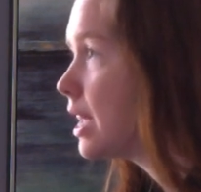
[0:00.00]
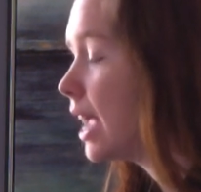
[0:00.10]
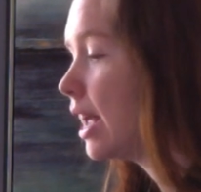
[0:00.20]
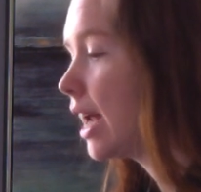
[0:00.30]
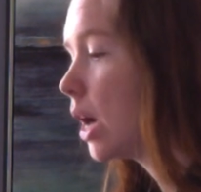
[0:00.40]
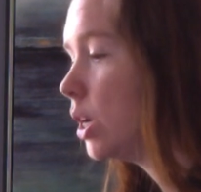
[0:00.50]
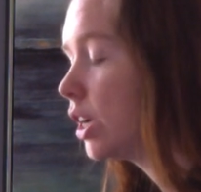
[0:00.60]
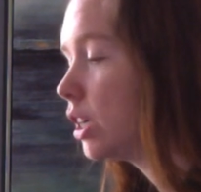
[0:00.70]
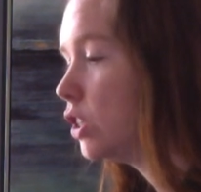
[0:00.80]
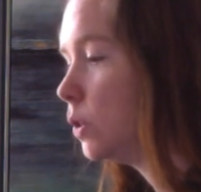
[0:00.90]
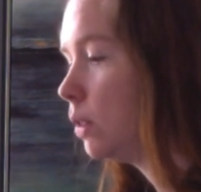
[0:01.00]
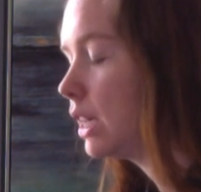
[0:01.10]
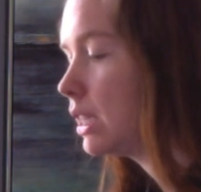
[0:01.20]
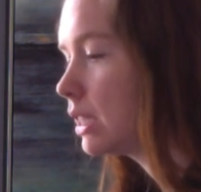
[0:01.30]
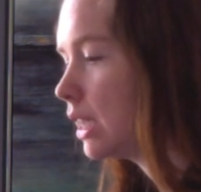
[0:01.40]
And how you're going to do
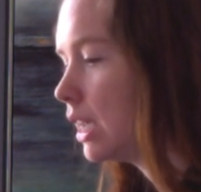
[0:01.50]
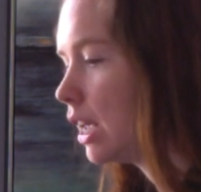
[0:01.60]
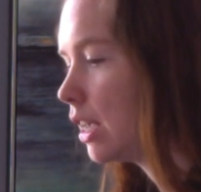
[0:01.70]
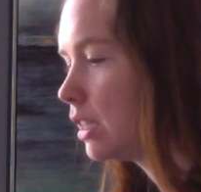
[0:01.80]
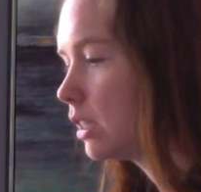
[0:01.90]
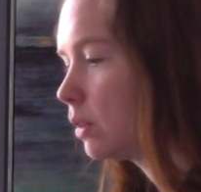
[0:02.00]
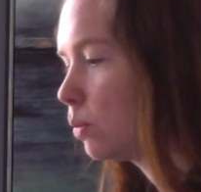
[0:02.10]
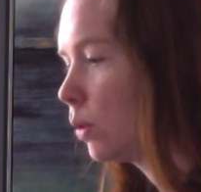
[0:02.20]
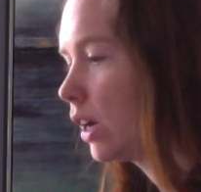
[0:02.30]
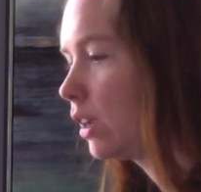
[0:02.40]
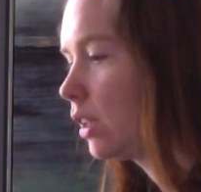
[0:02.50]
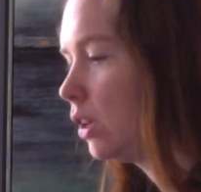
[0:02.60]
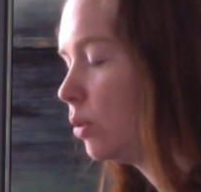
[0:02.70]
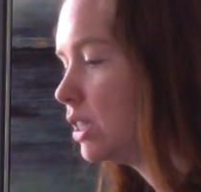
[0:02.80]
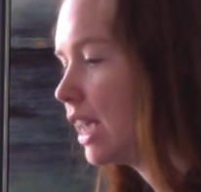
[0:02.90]
this is you
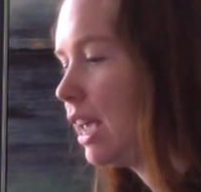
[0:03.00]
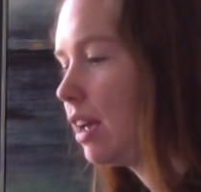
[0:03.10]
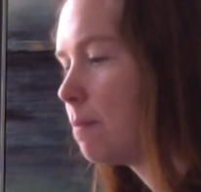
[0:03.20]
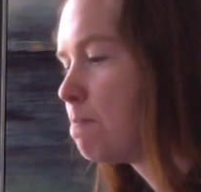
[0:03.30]
would take